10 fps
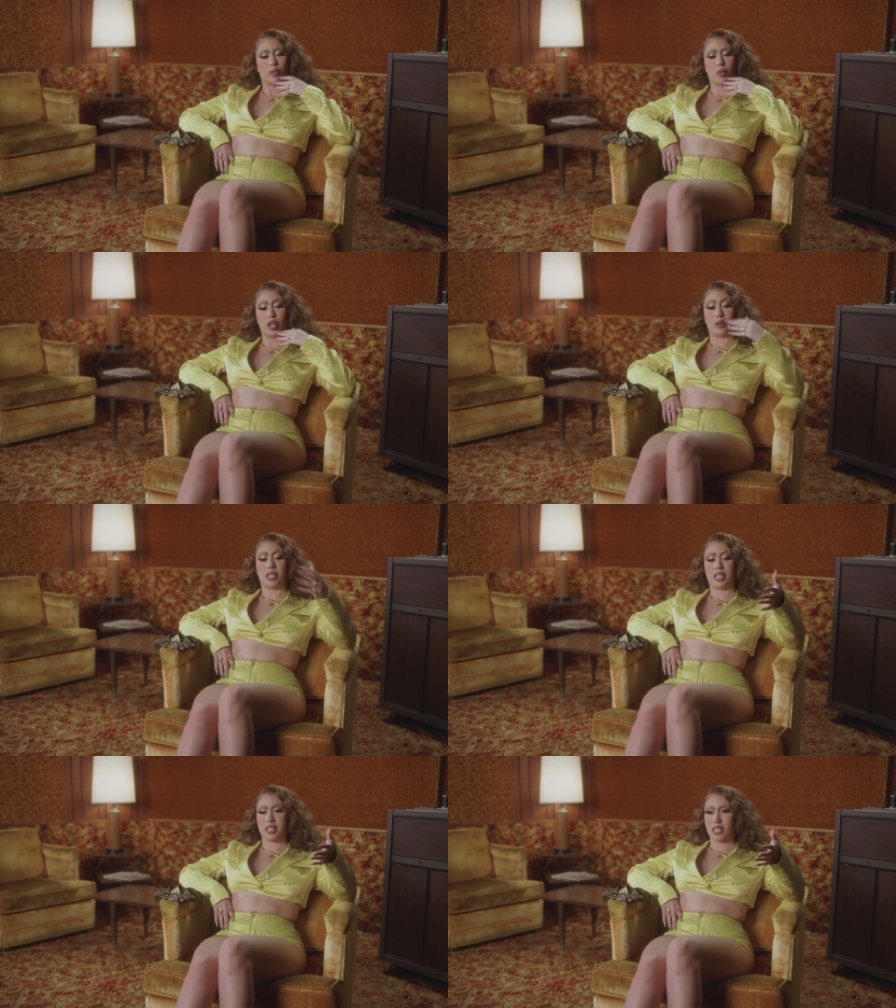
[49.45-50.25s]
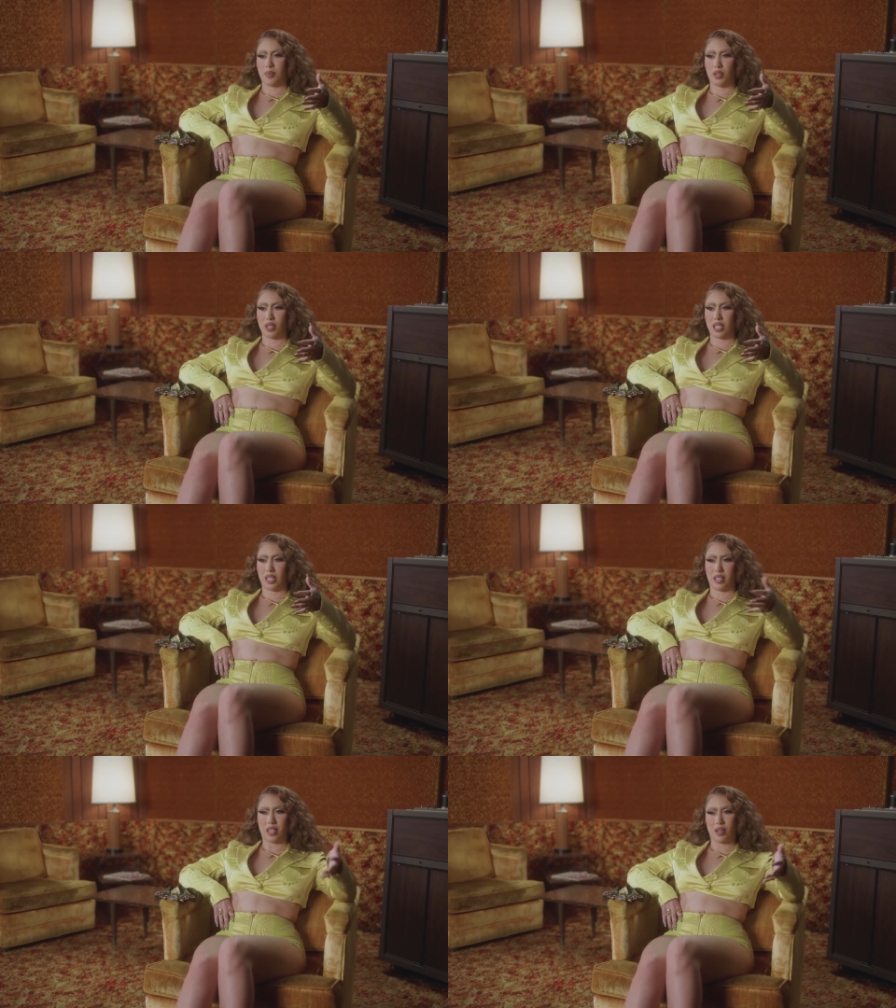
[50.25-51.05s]
would only listen to music
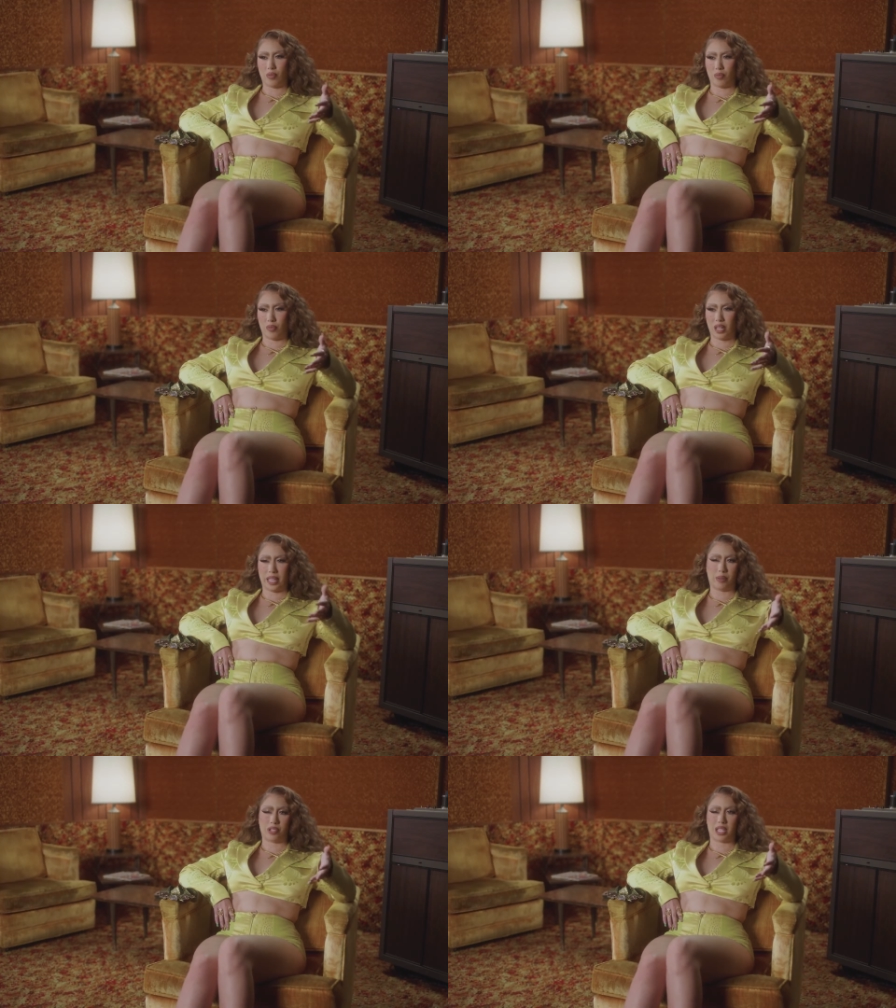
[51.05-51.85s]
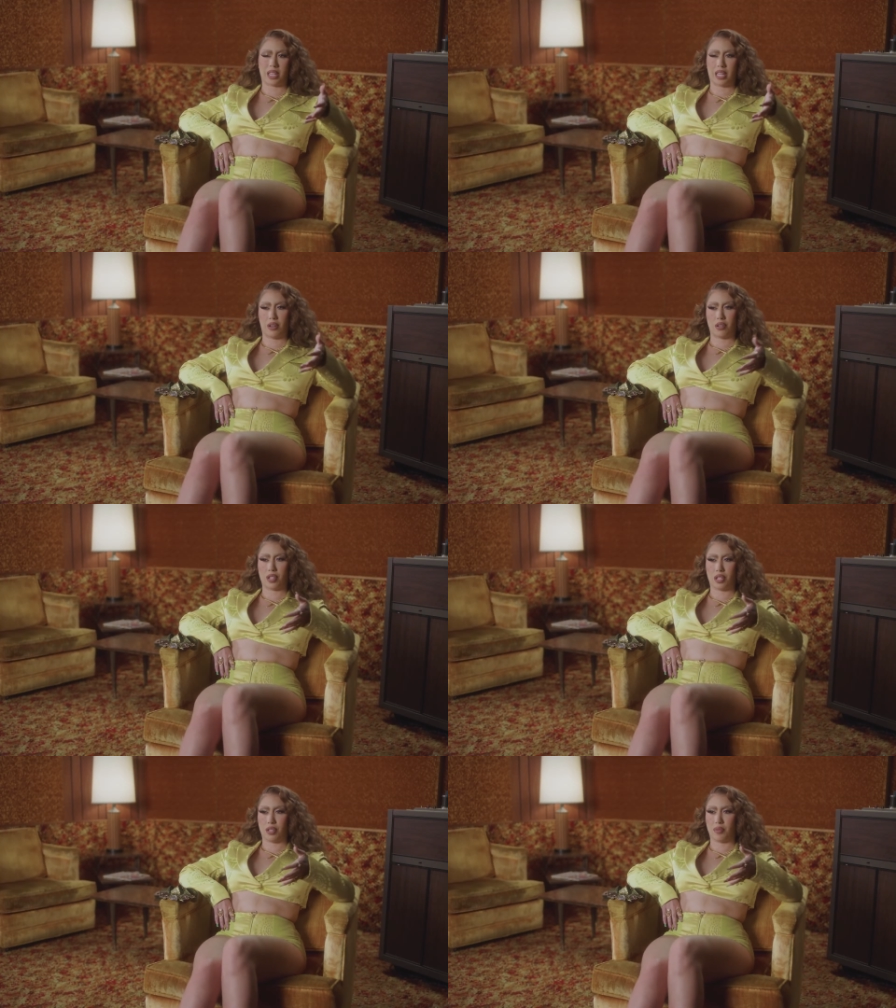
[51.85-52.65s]
in the language that they
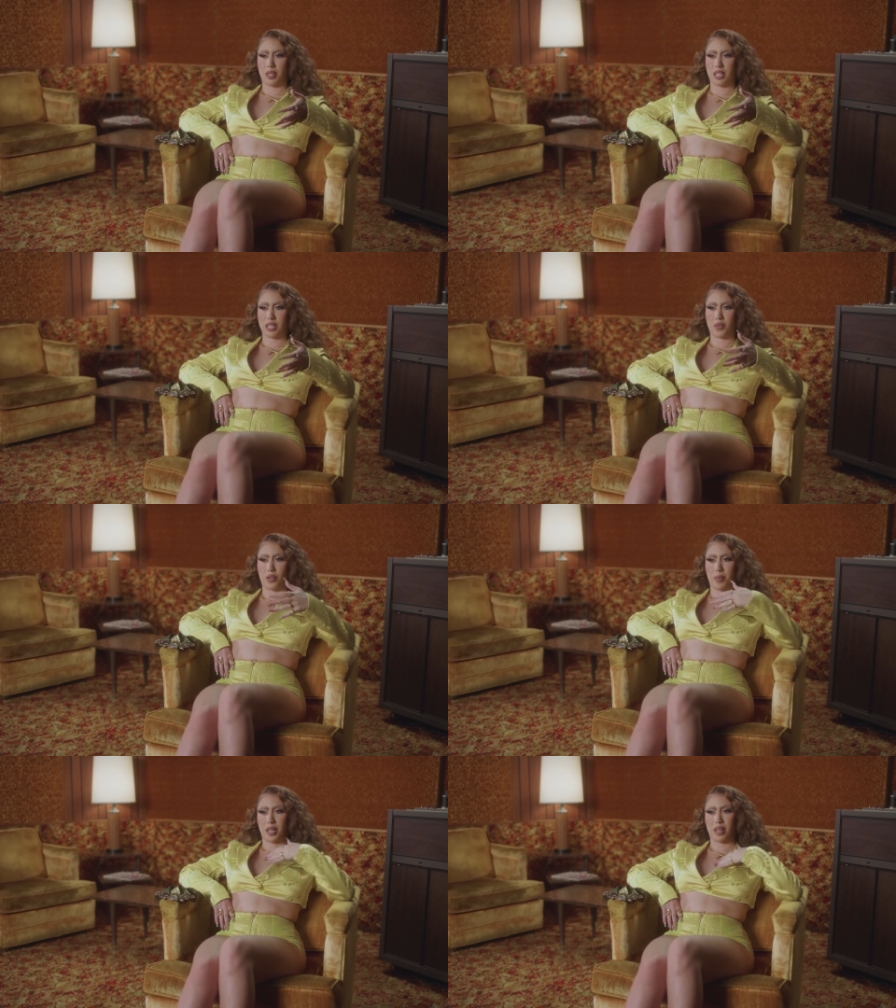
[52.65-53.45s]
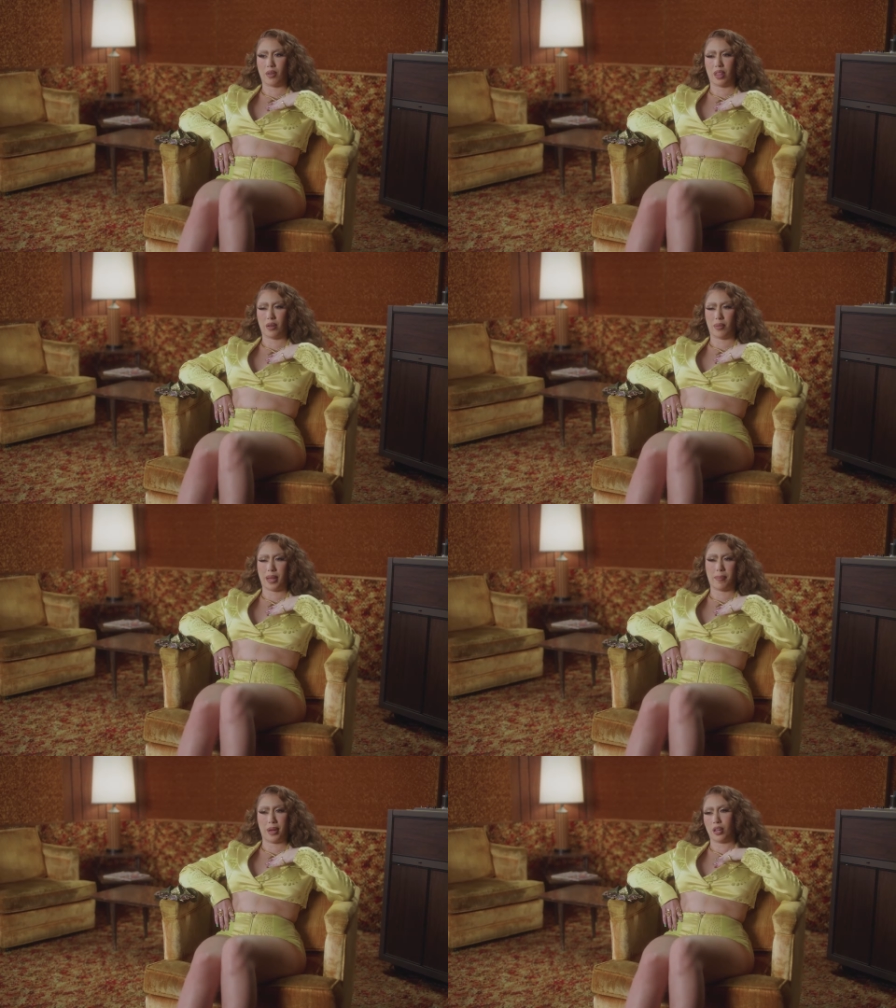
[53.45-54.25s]
understood because for me, it, there,
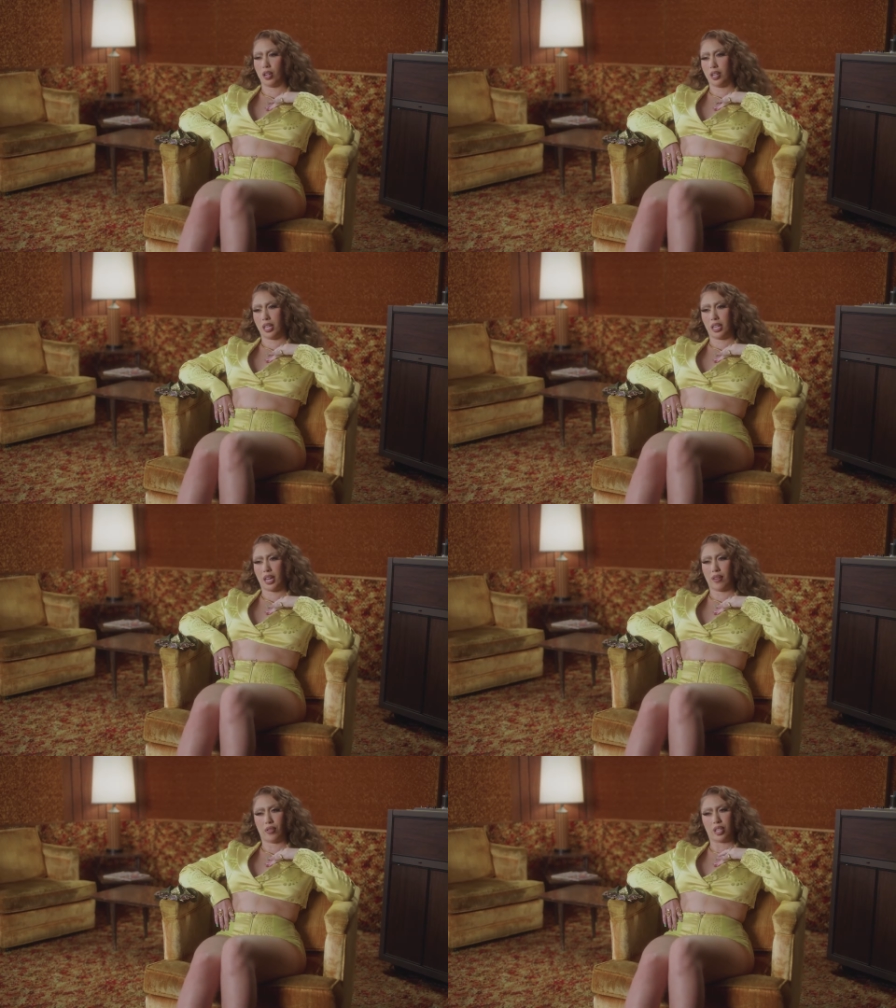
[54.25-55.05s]
that barrier didn't ever